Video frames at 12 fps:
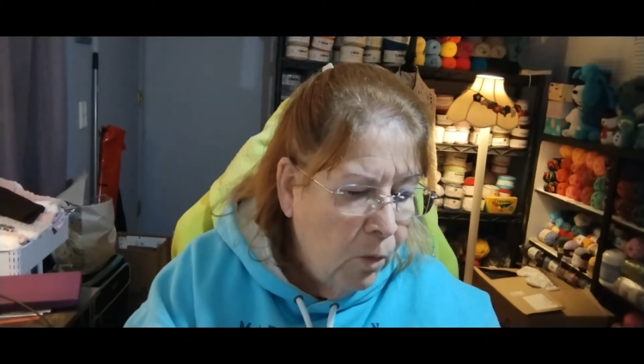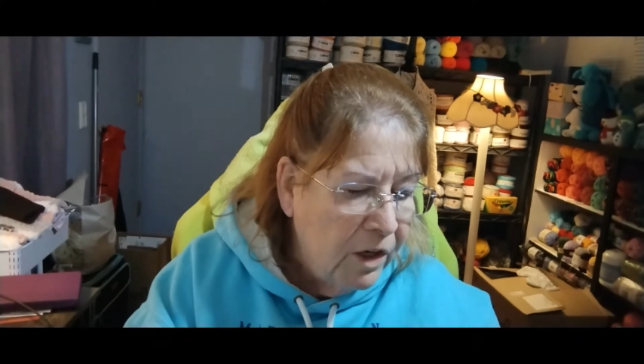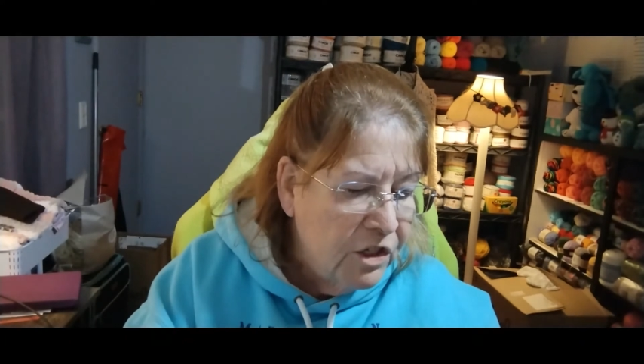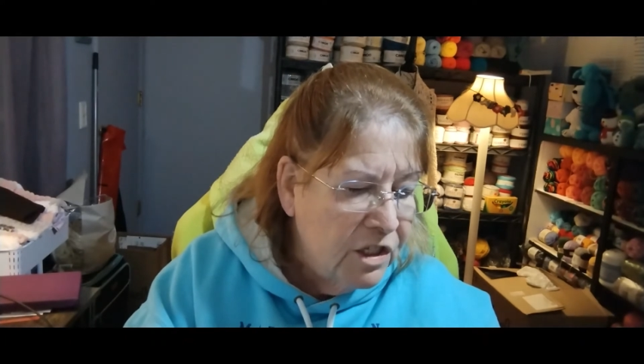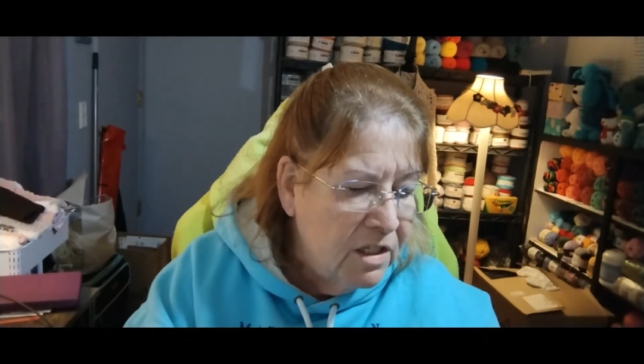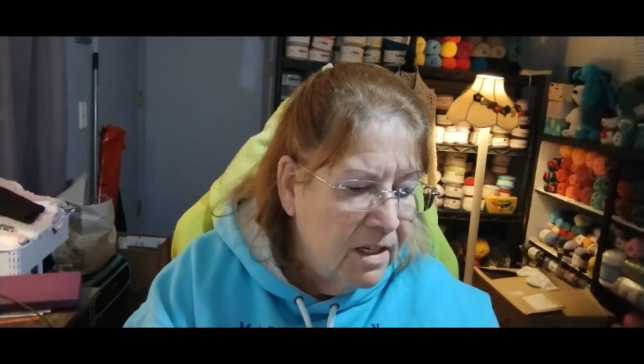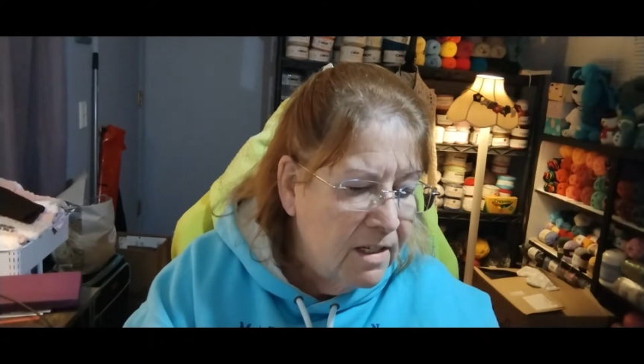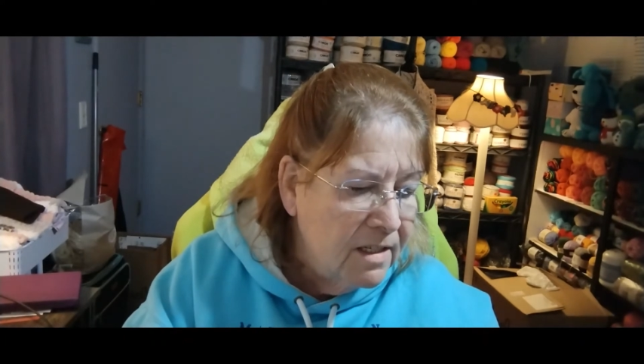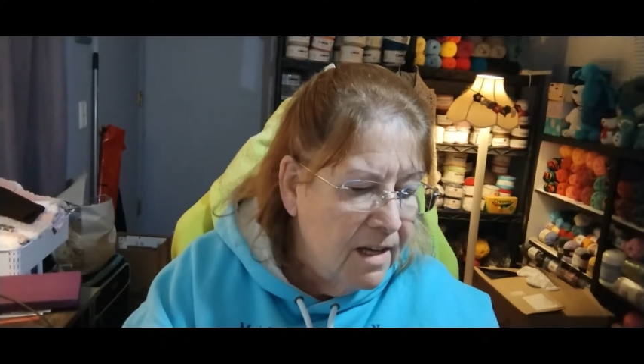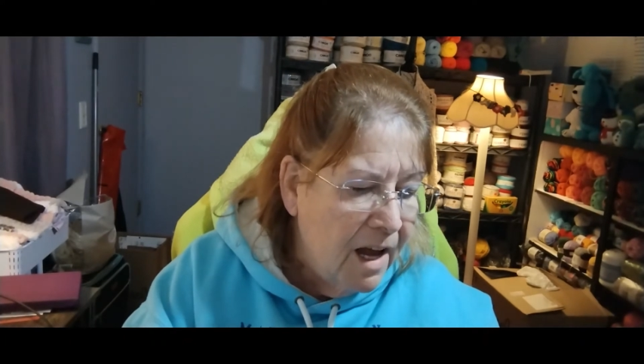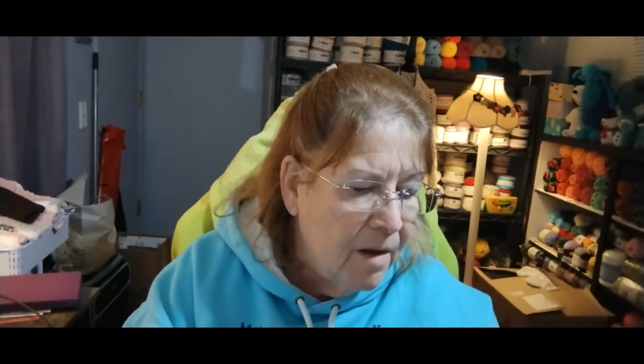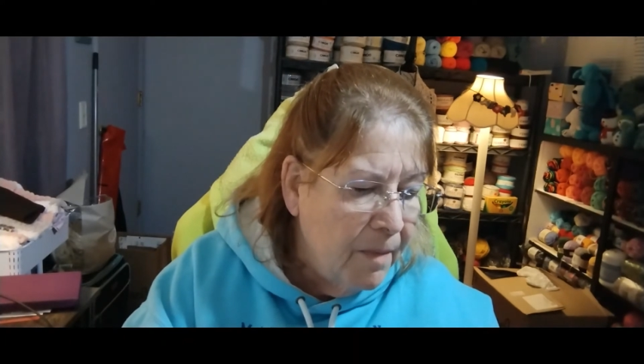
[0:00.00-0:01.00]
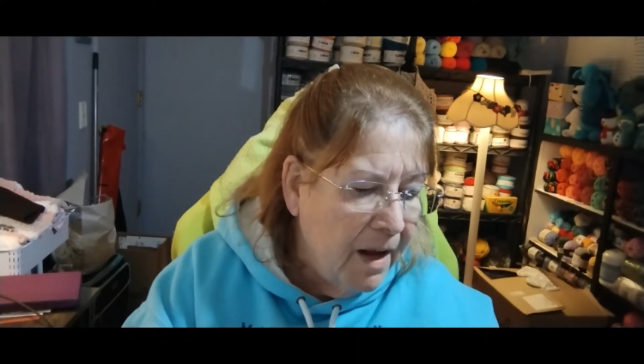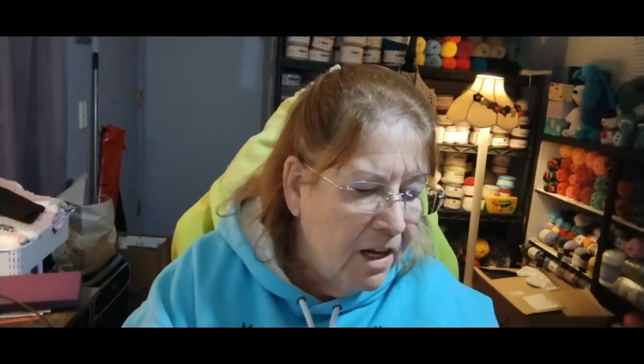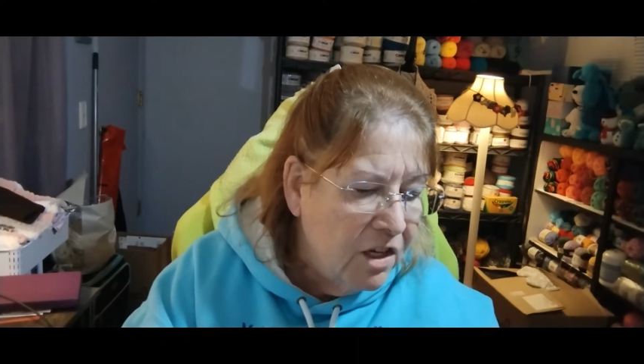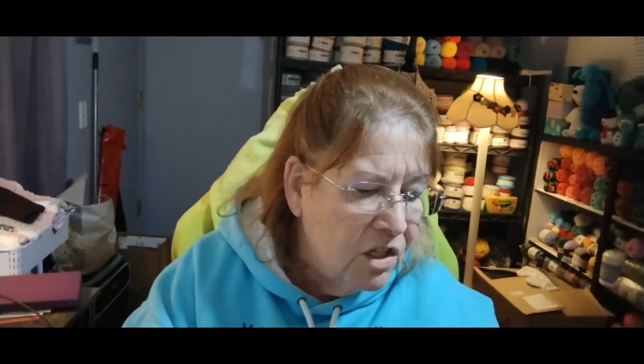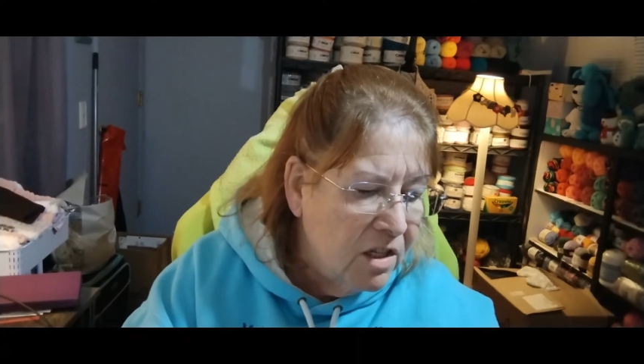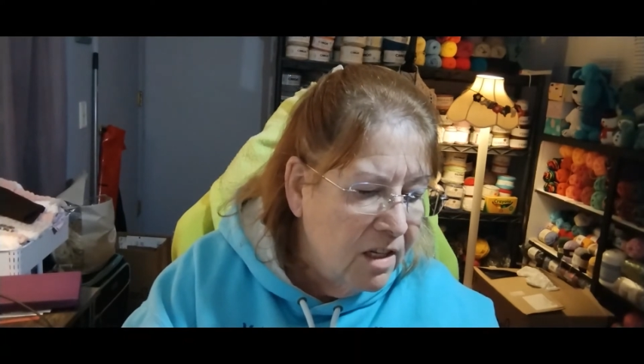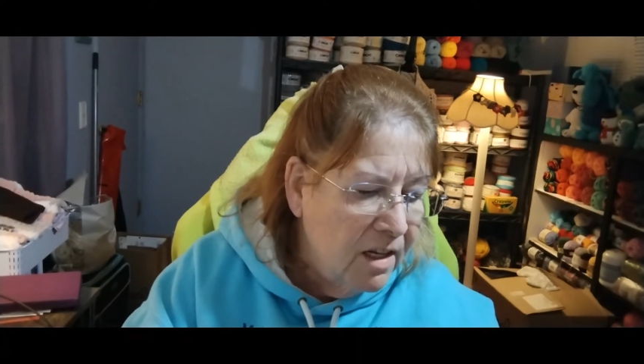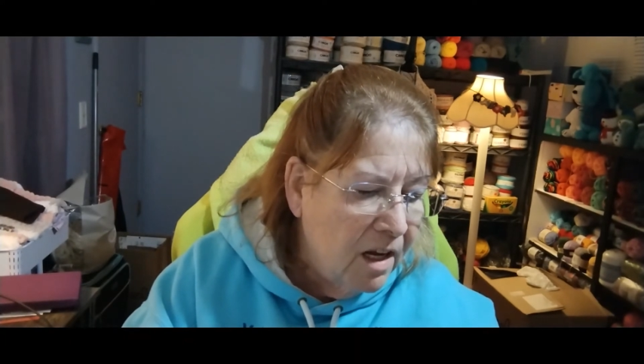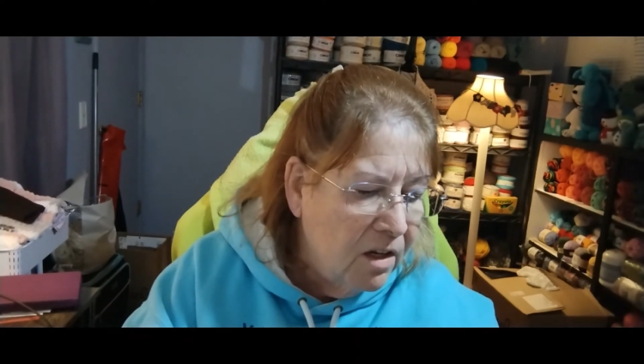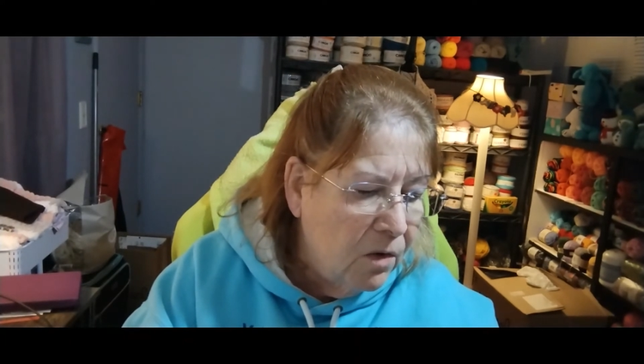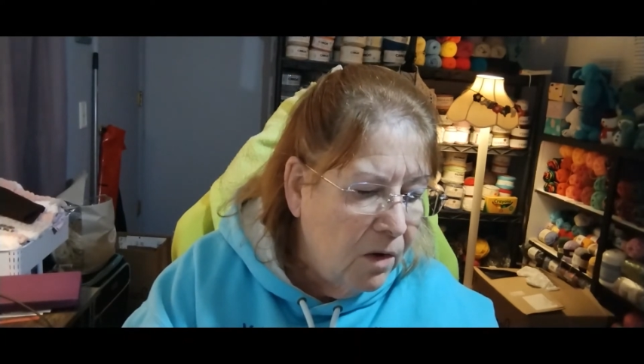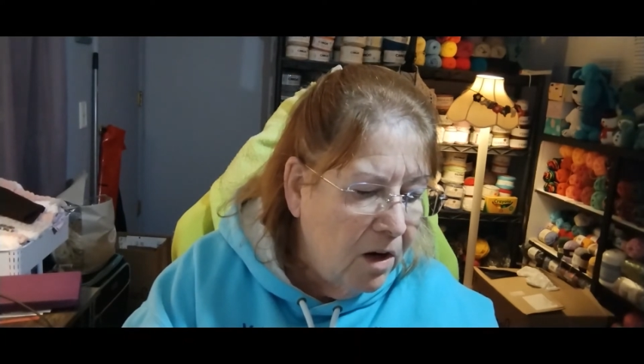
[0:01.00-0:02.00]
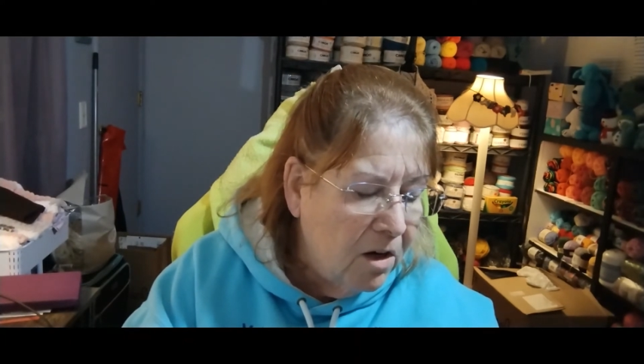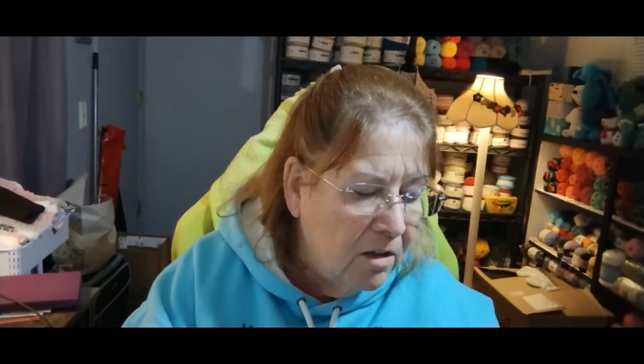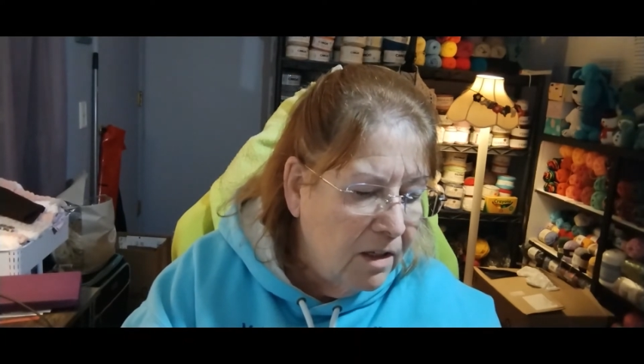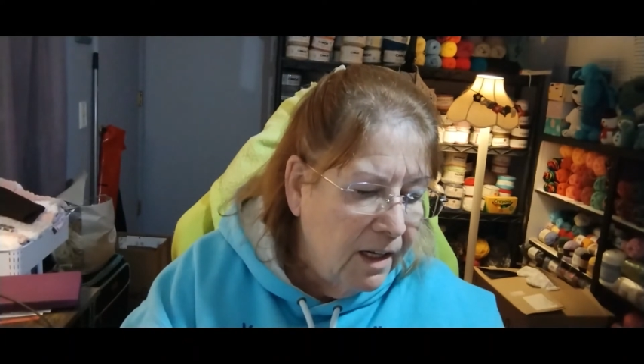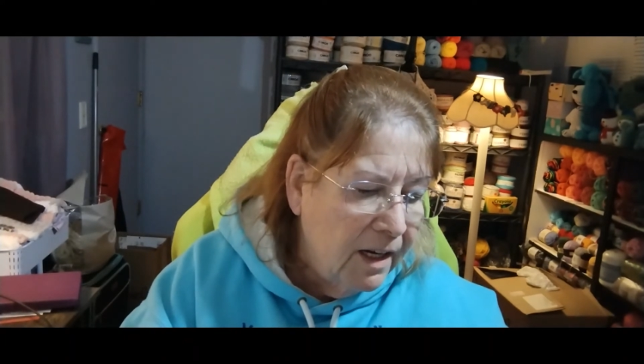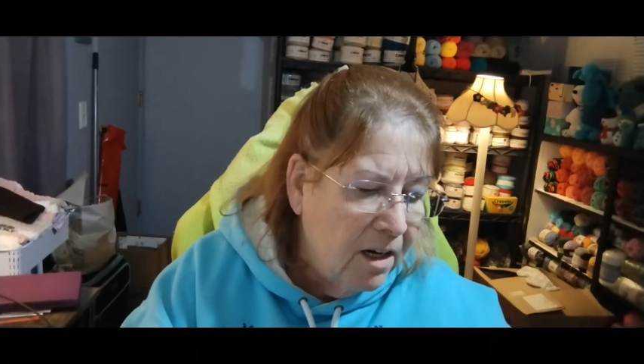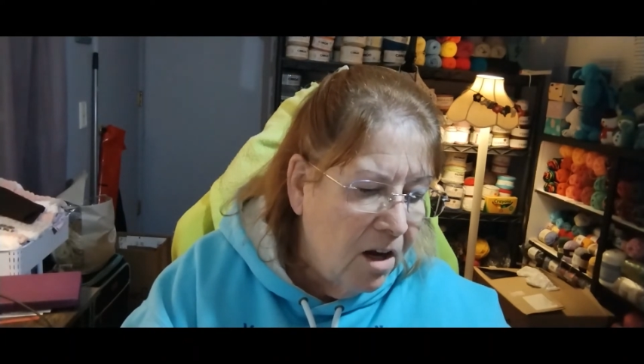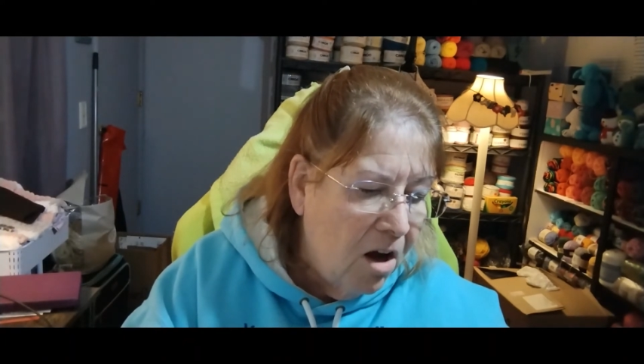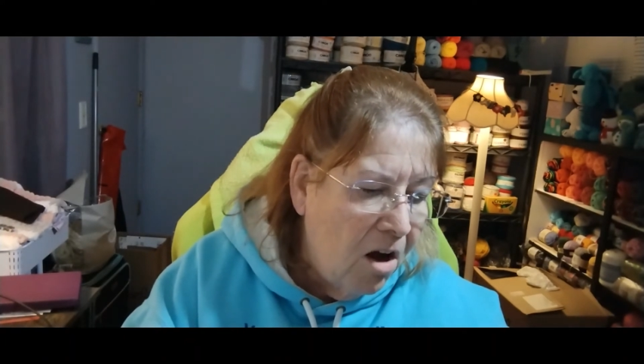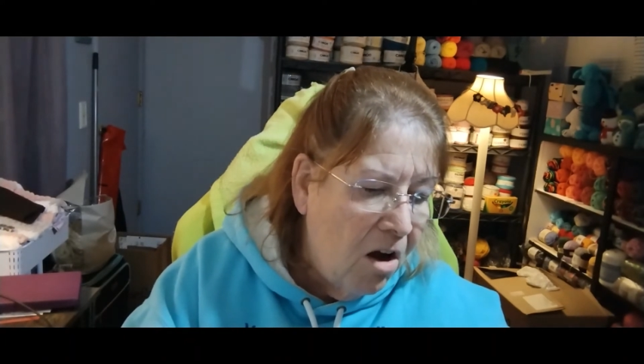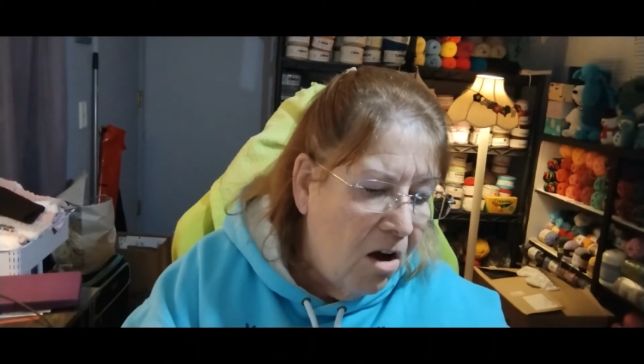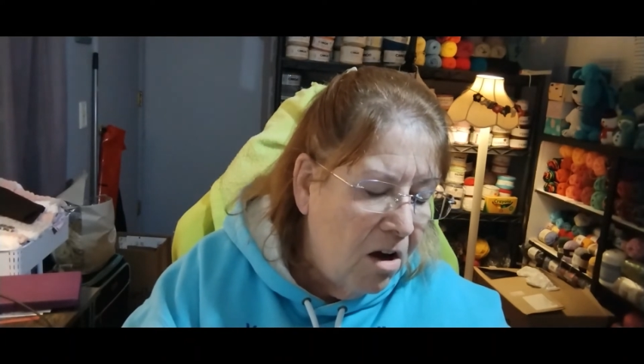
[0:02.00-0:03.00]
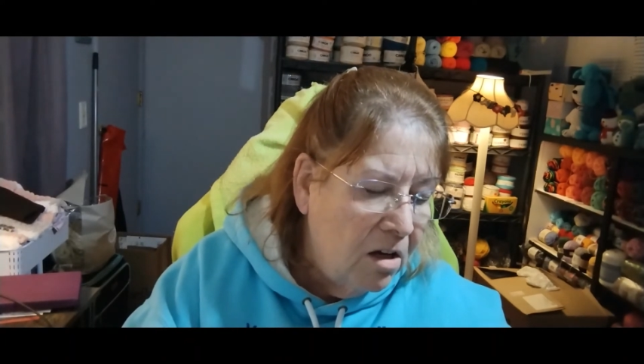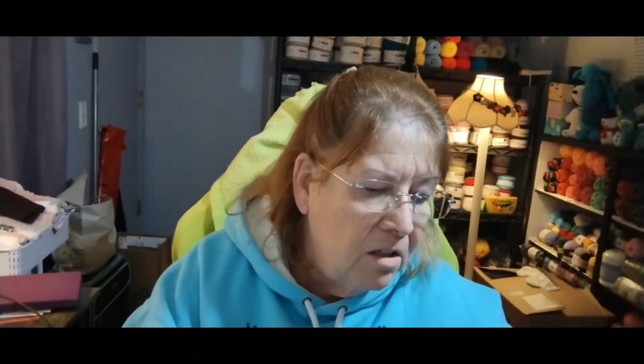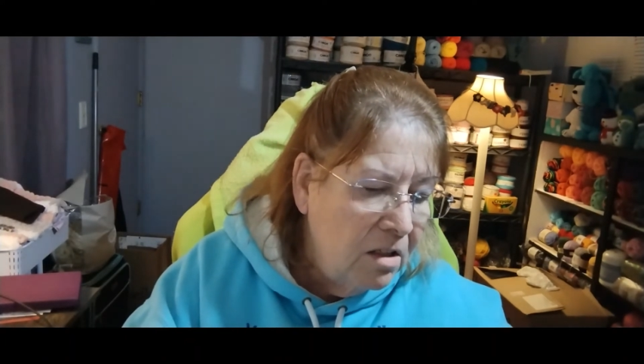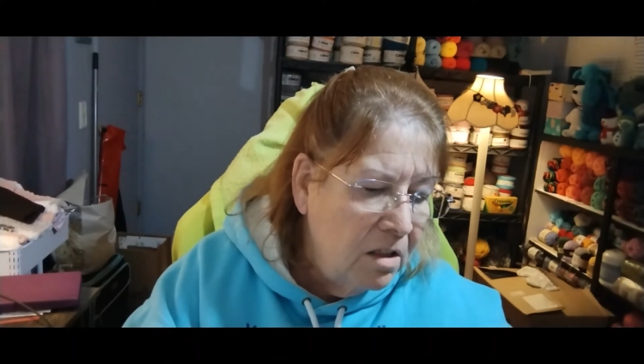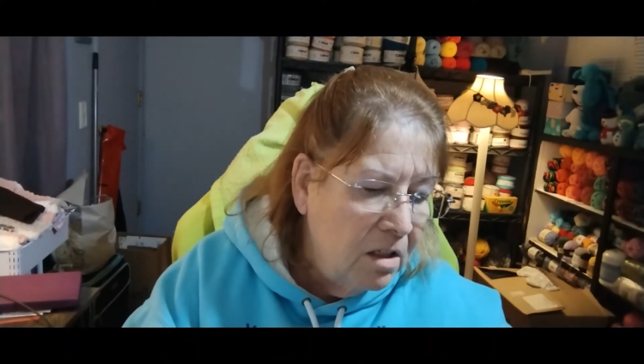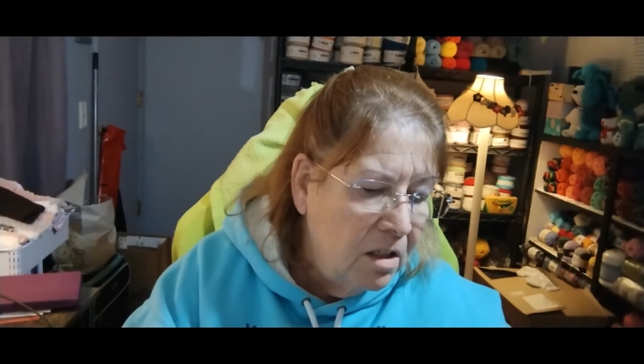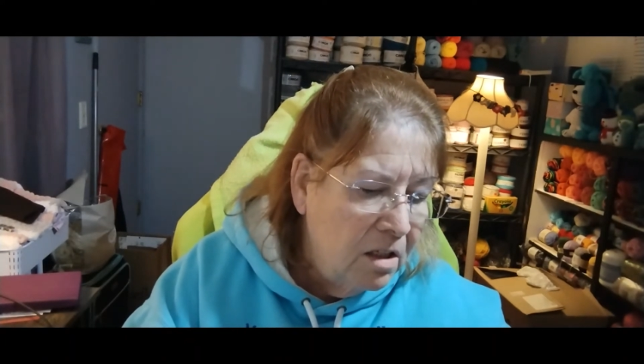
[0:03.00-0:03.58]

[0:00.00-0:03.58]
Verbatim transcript: which does not match the yellow hardly at all.